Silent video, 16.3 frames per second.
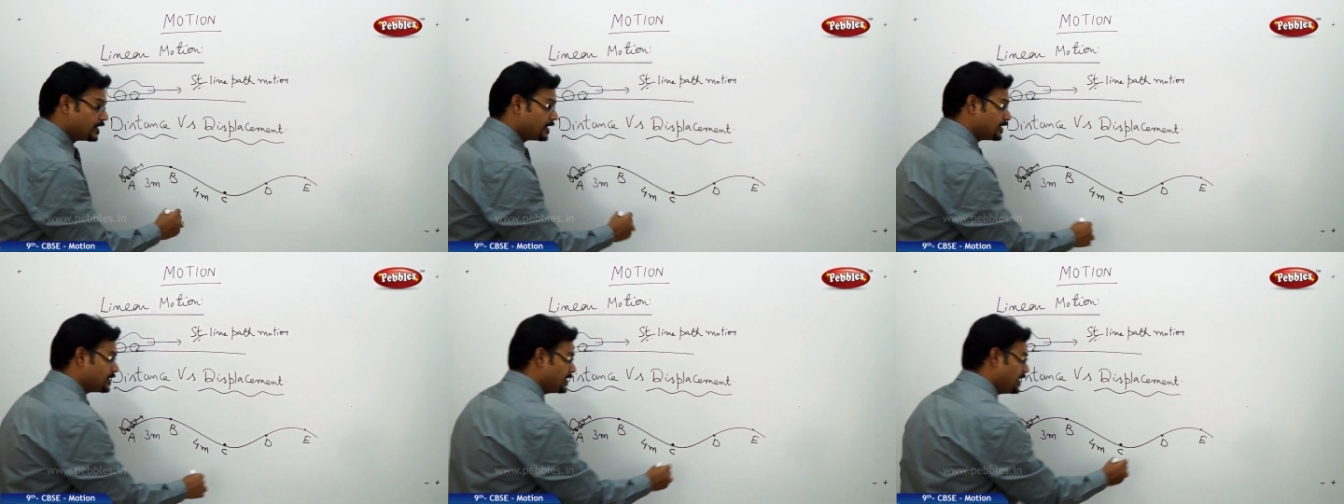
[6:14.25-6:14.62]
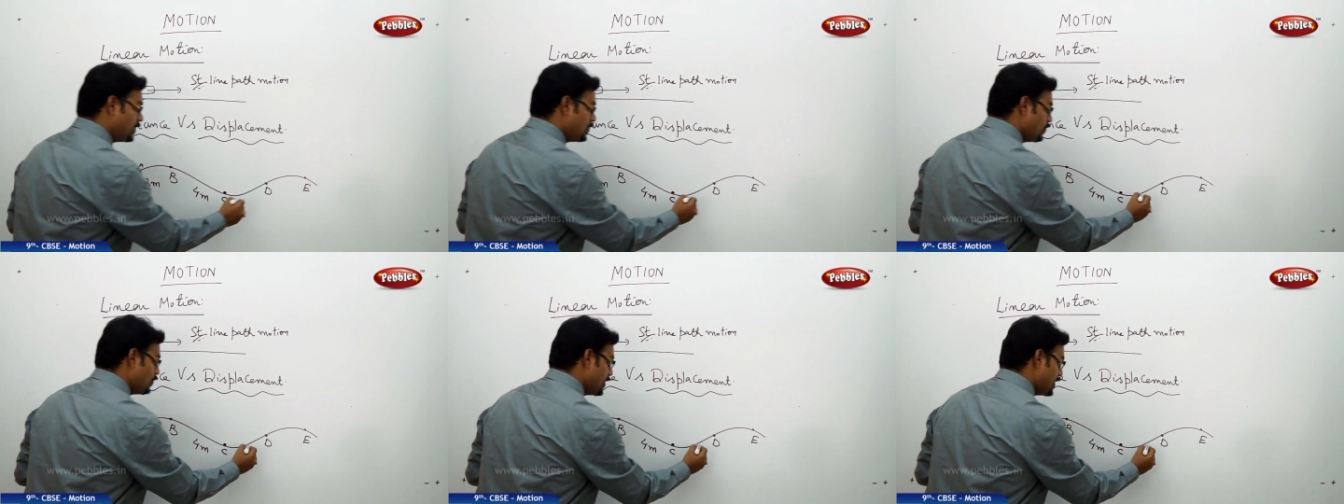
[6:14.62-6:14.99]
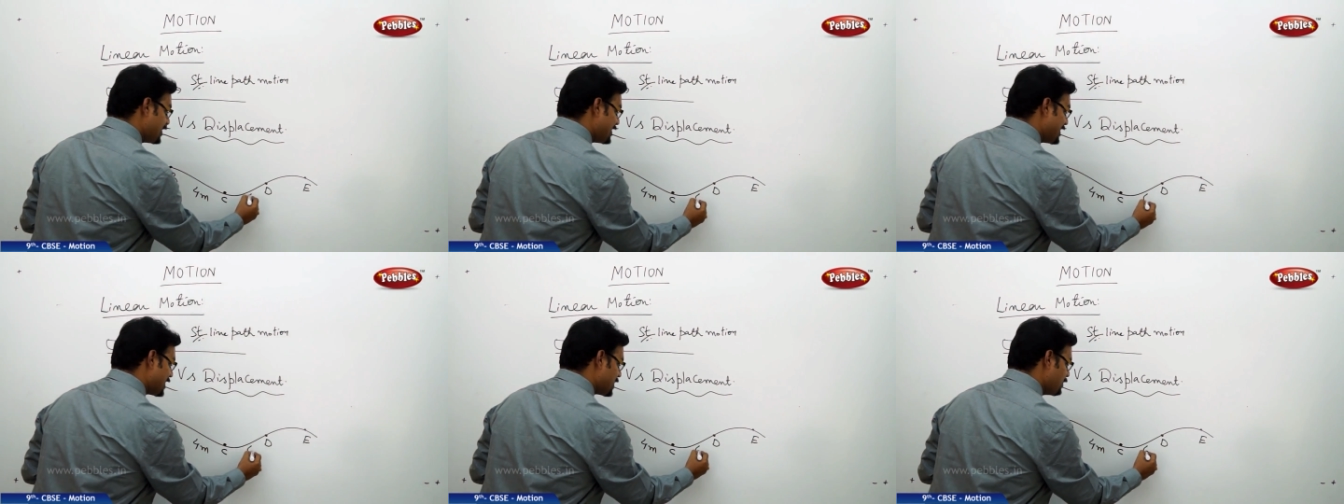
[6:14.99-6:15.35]
C to D
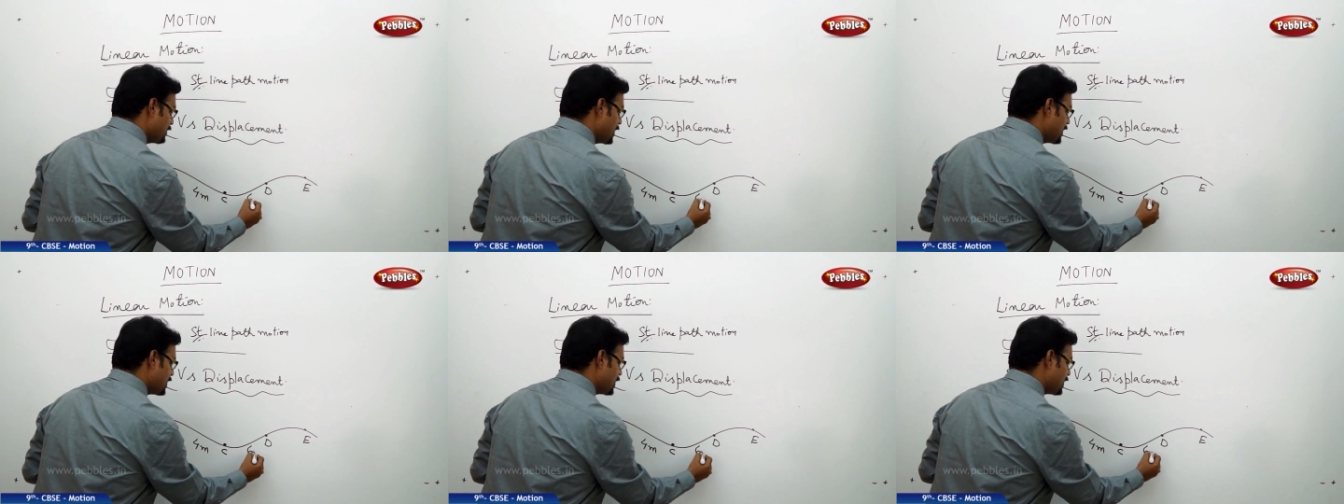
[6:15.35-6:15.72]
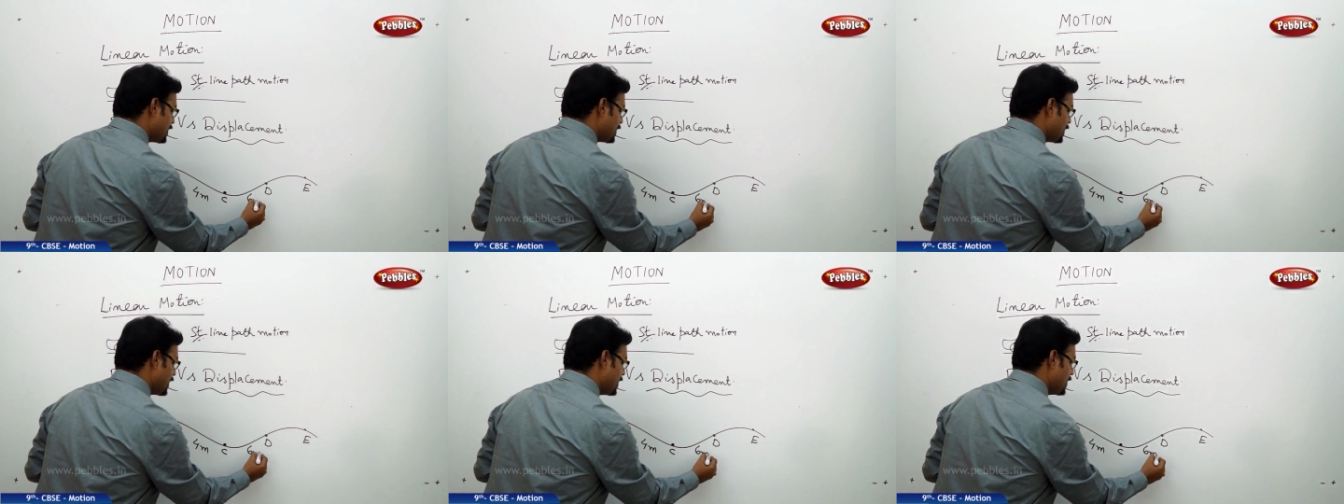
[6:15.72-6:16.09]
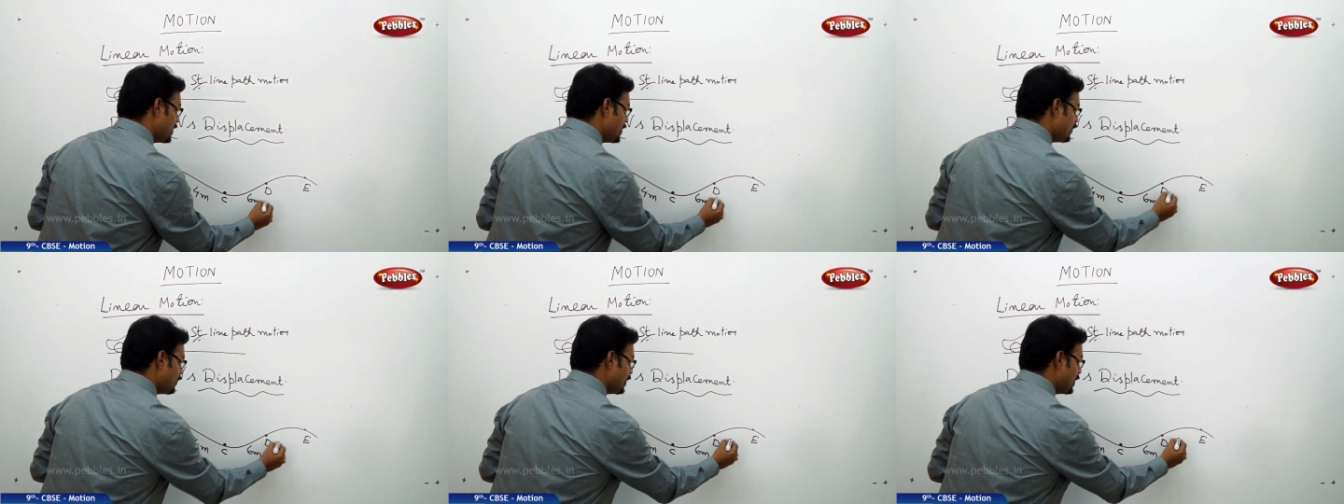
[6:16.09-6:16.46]
is six meters, and
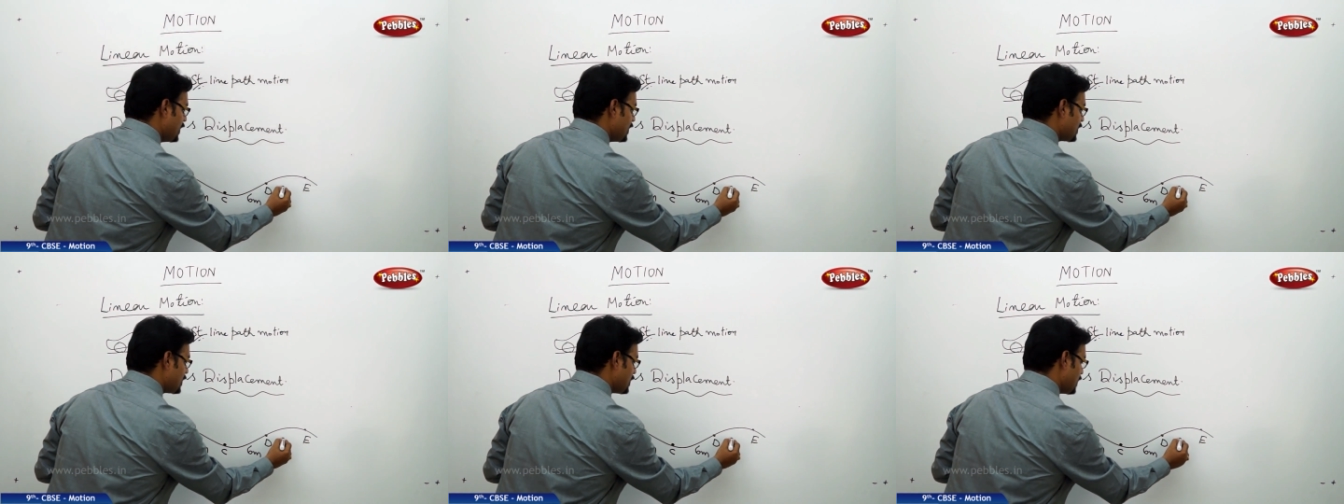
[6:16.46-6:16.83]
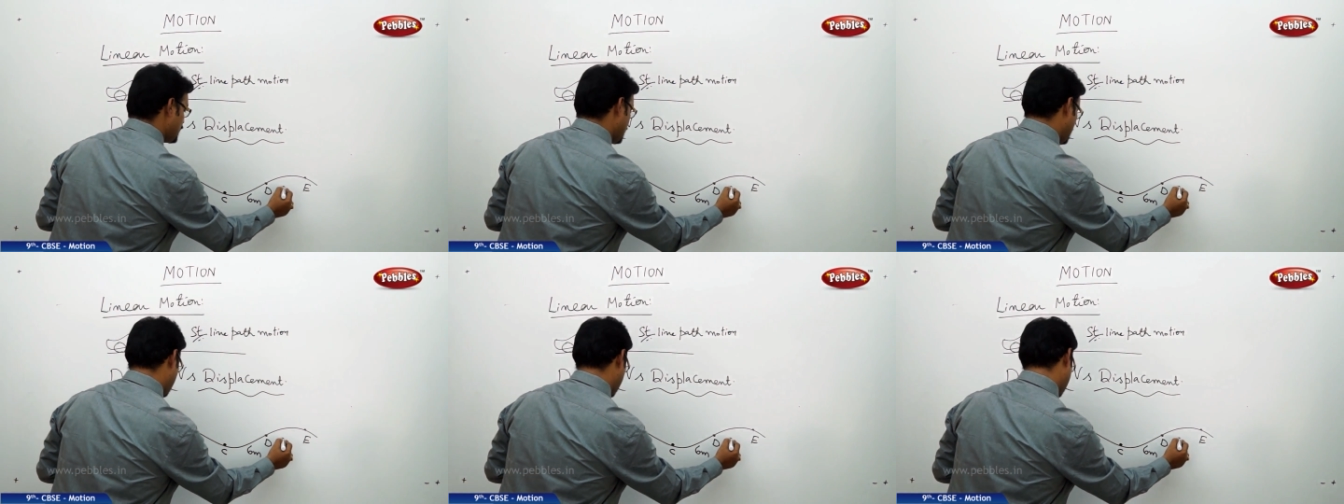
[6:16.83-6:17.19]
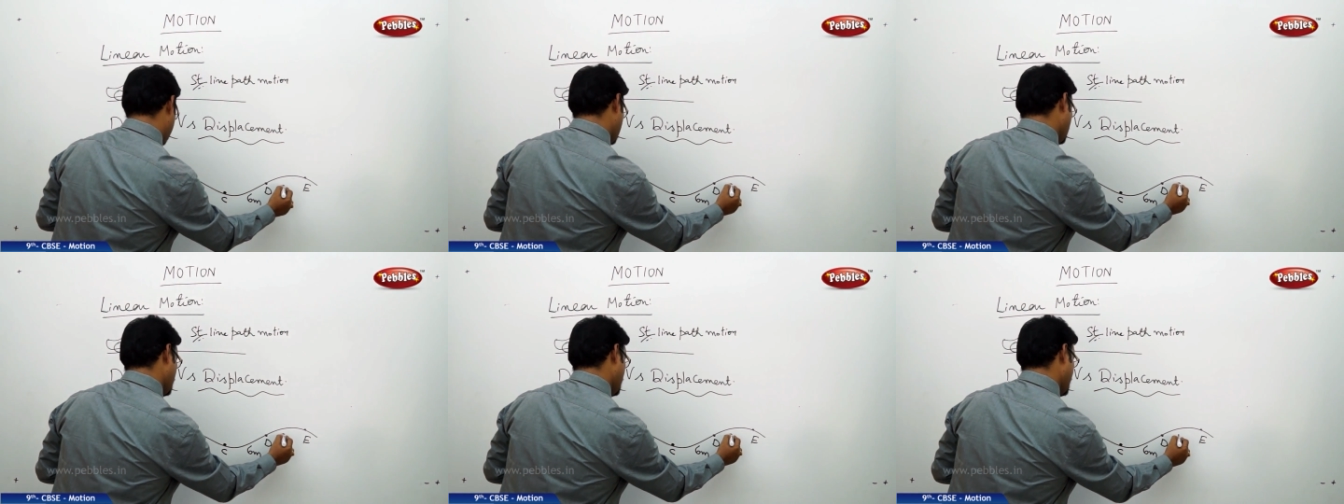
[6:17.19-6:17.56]
D to E is
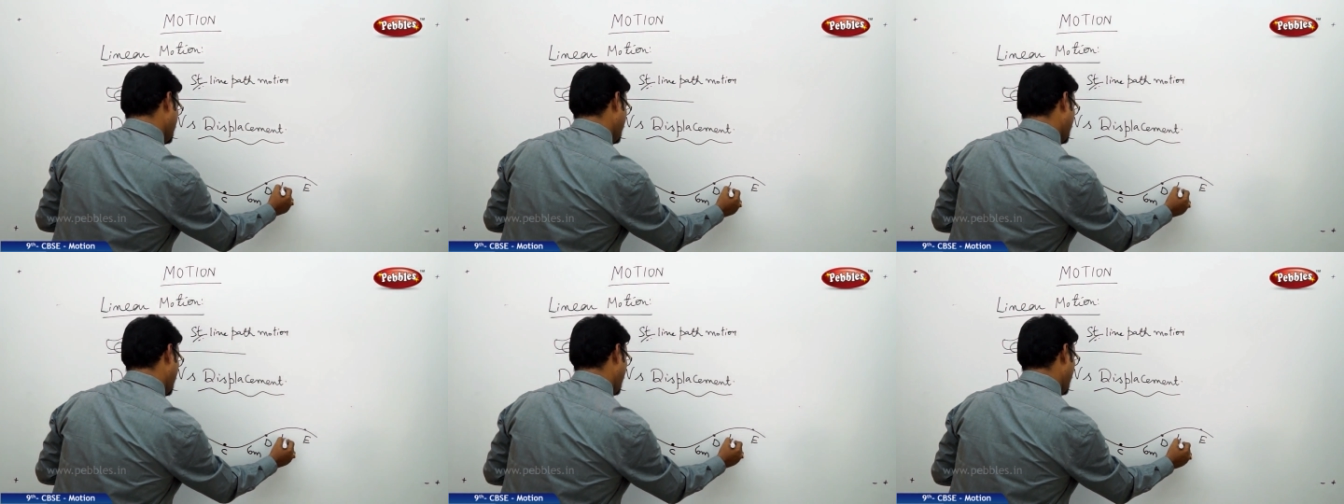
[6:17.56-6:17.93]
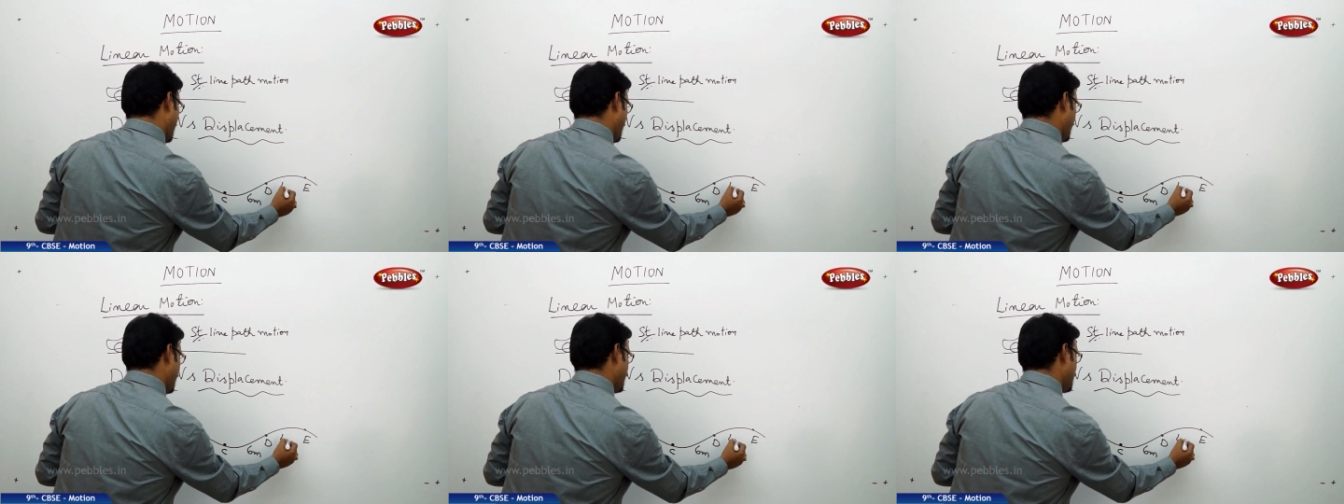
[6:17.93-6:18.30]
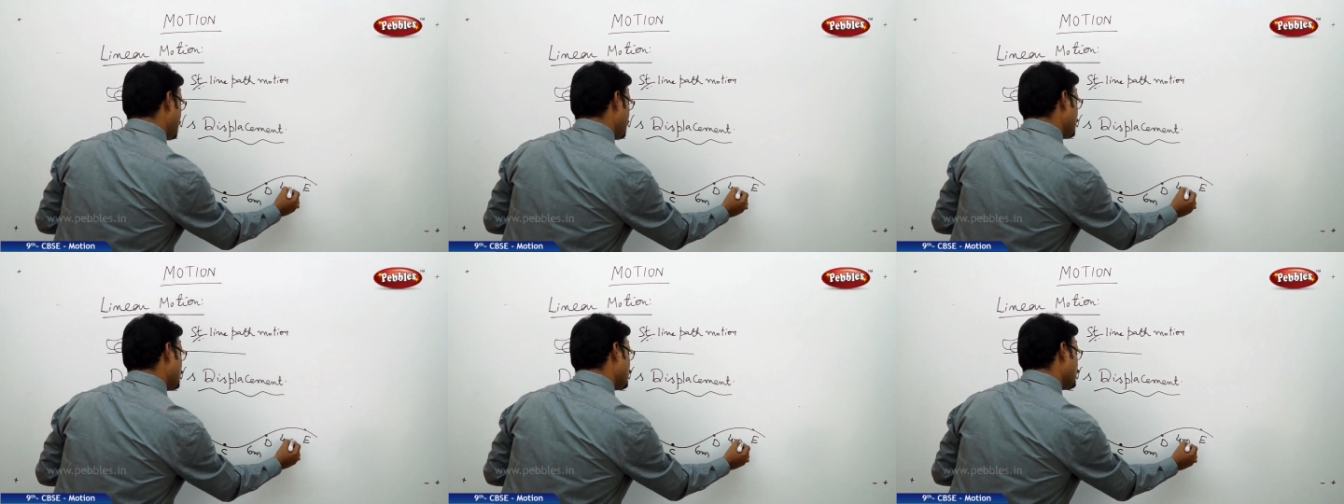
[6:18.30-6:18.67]

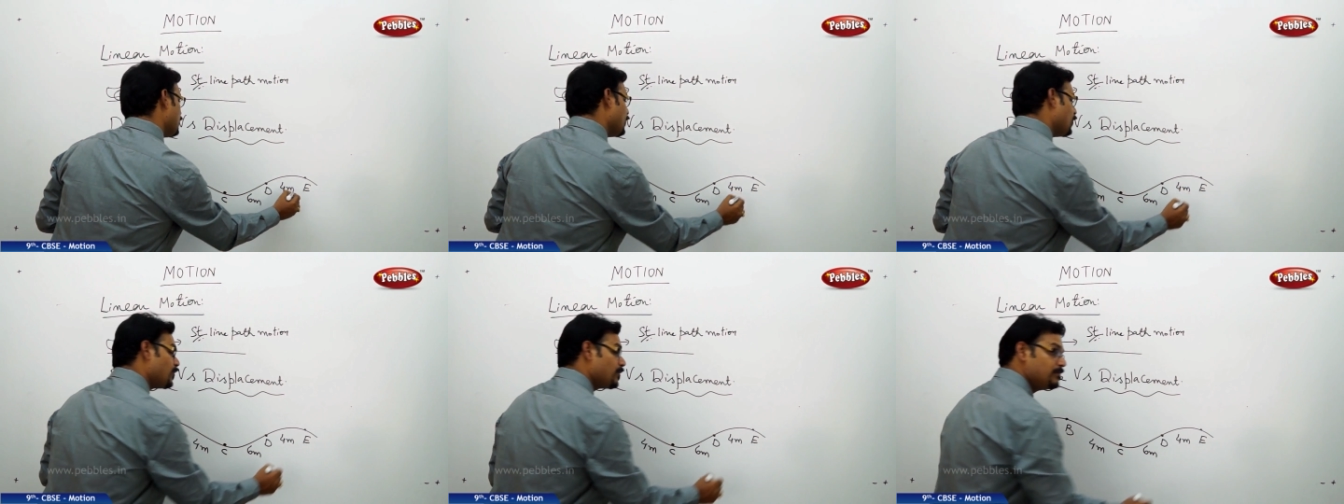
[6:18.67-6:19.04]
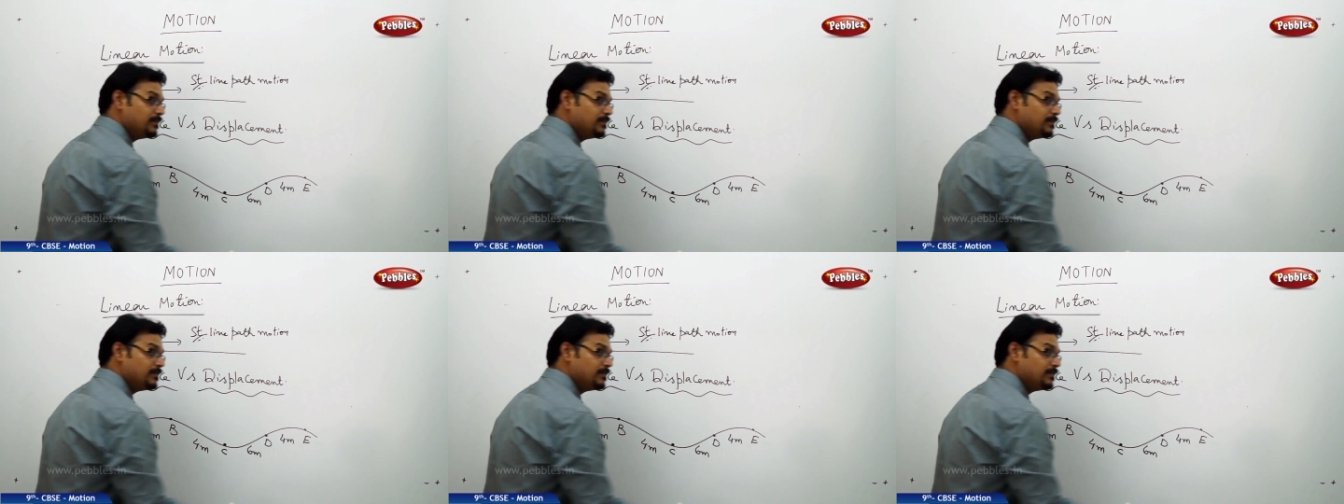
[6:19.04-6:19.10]
again four